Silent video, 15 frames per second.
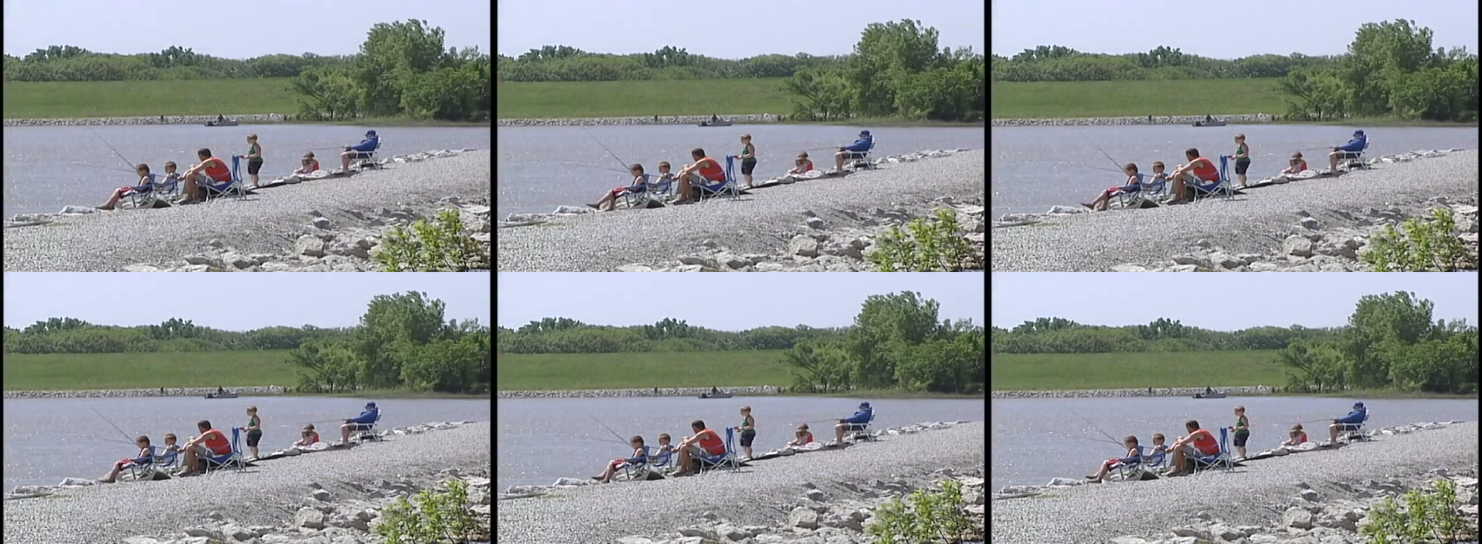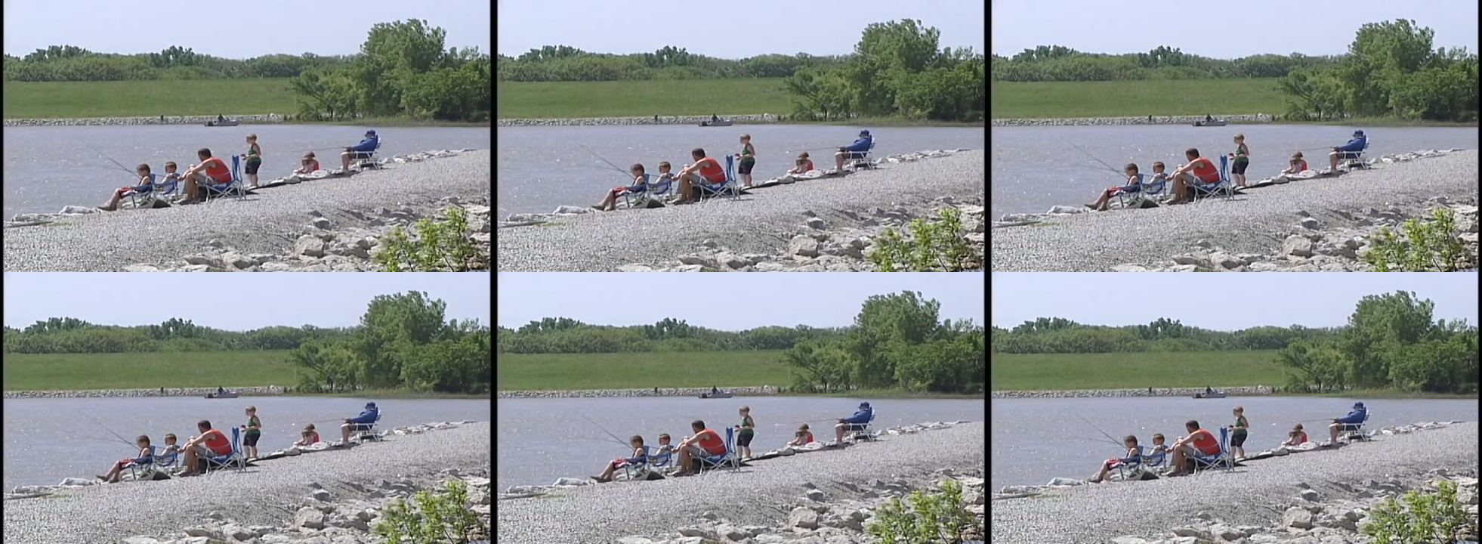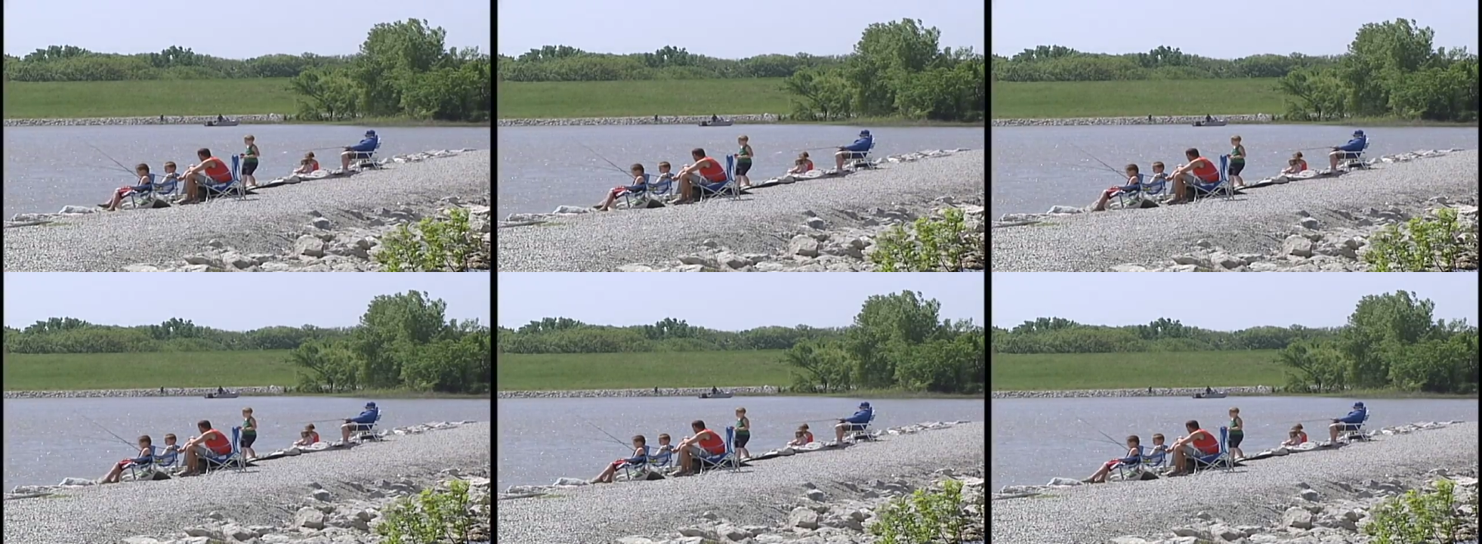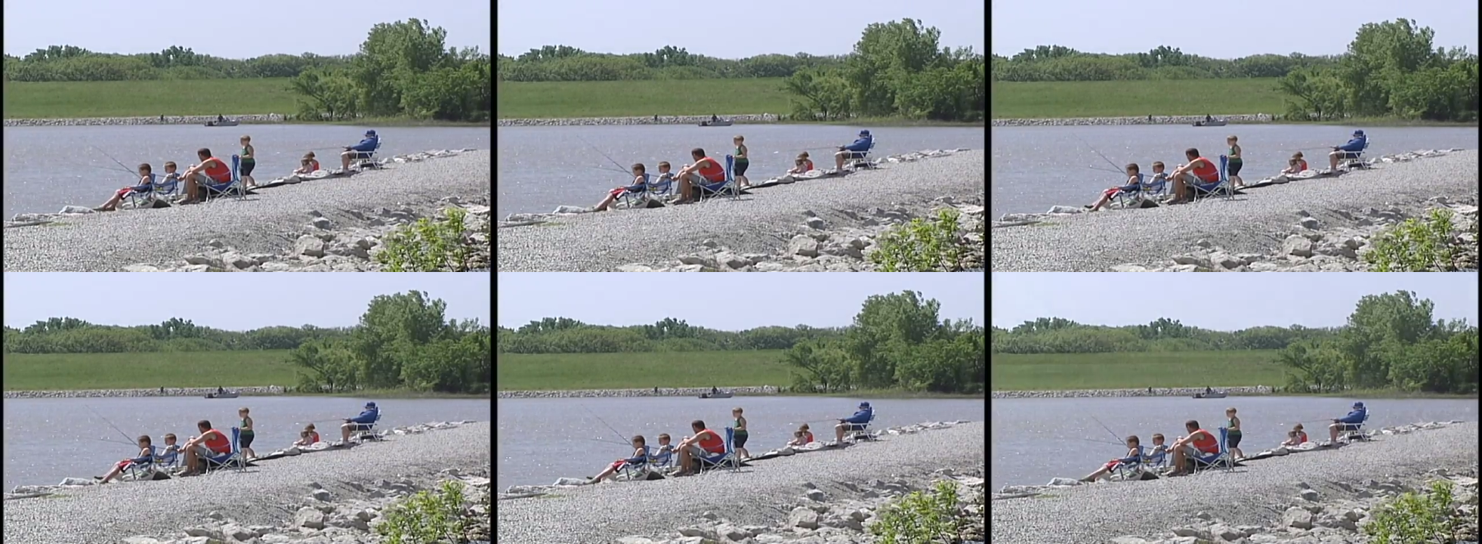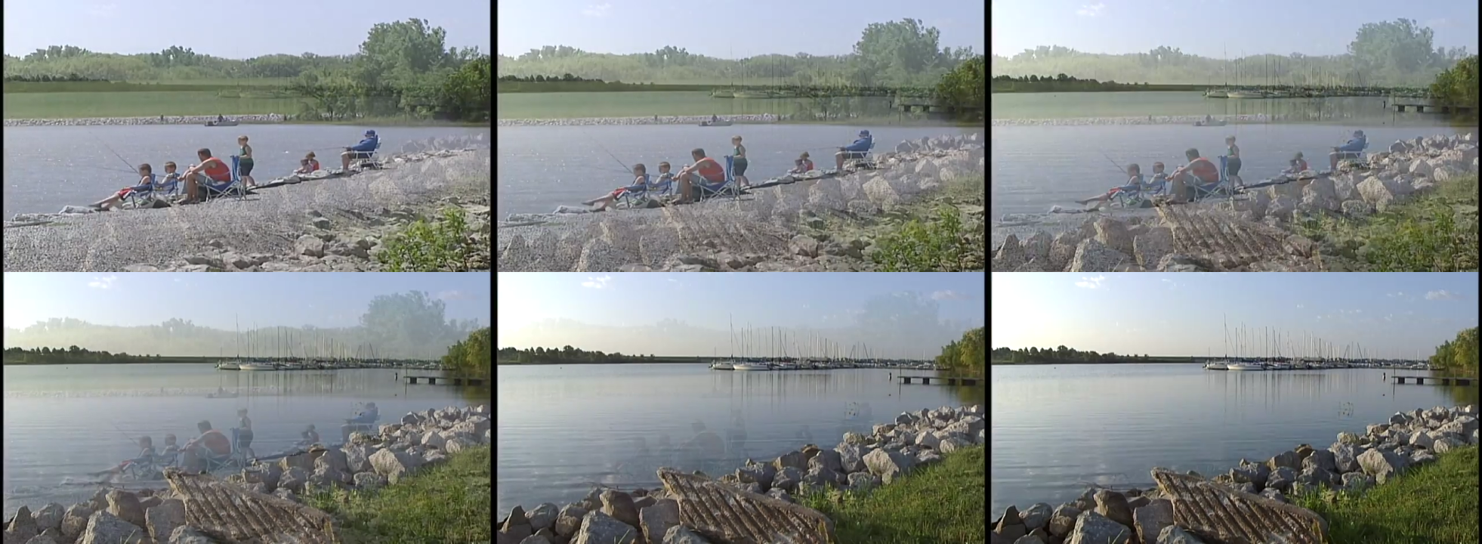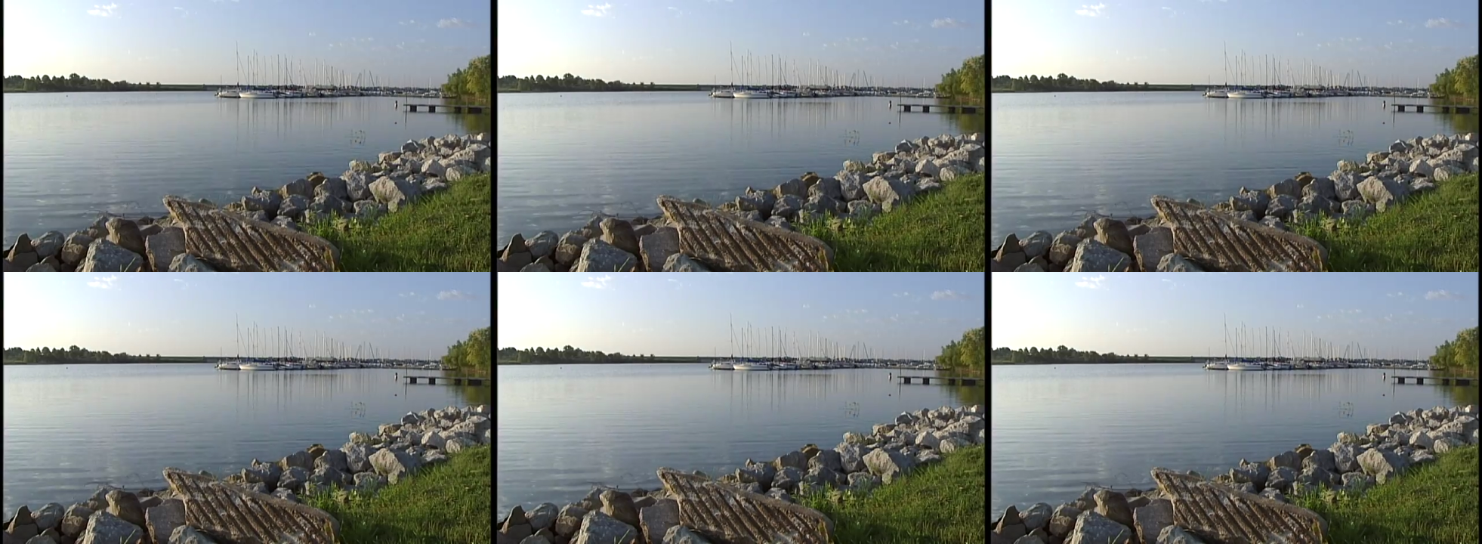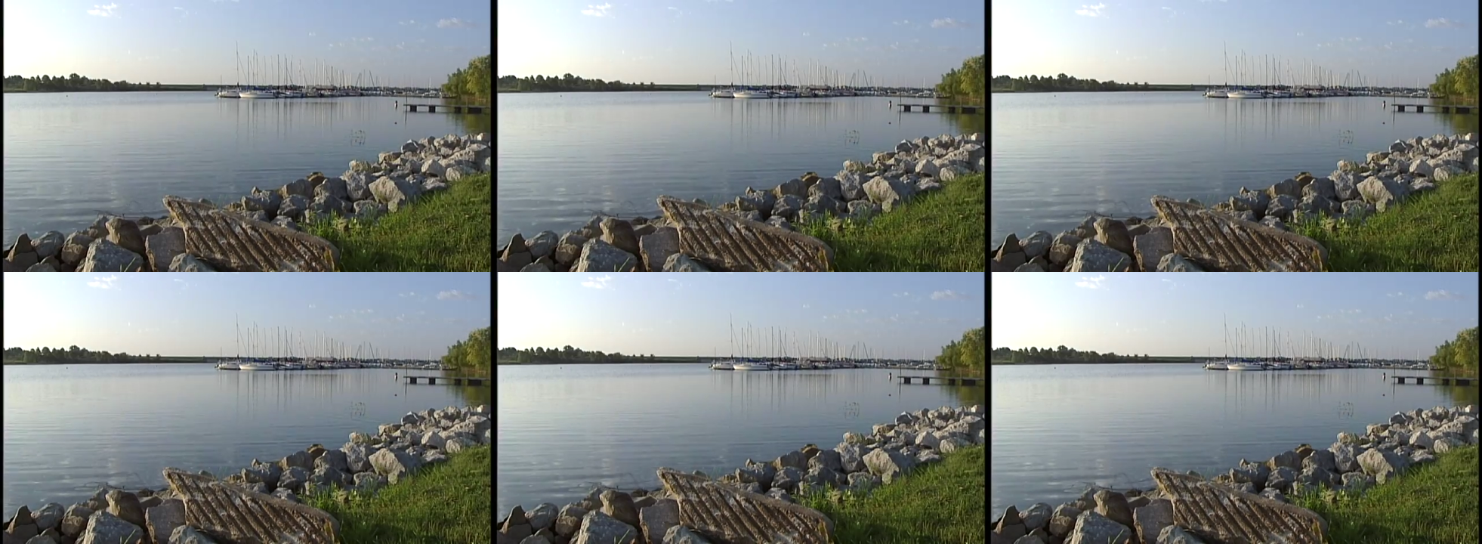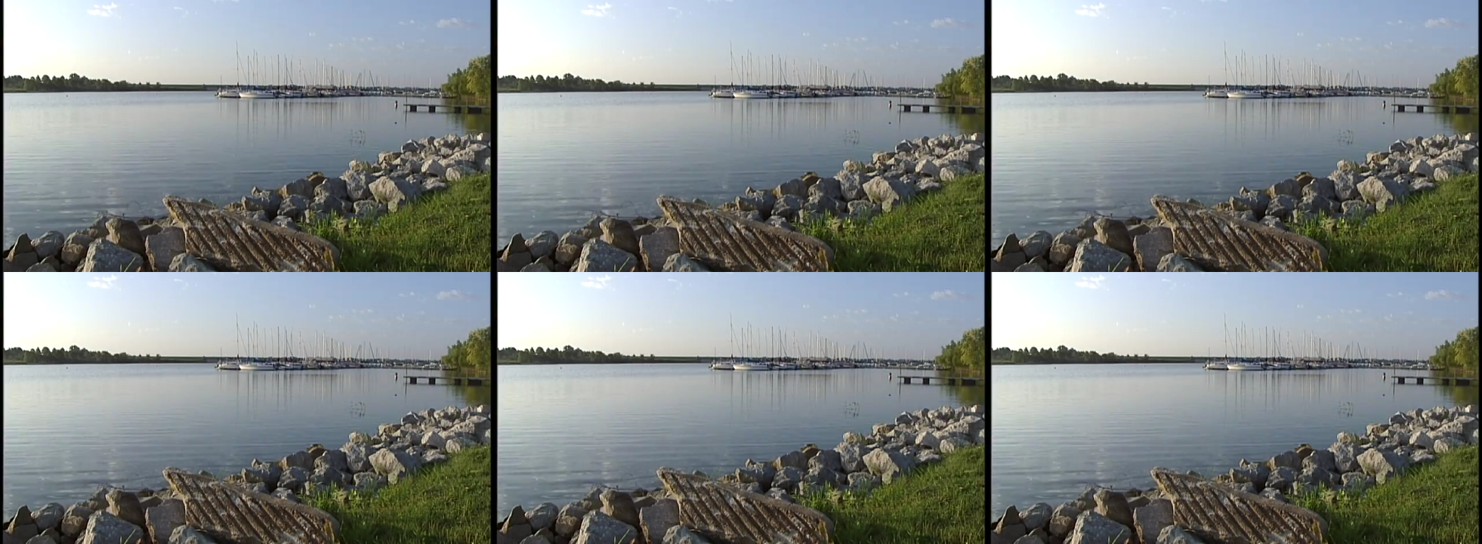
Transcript: No face is visible, so there are no lips to read.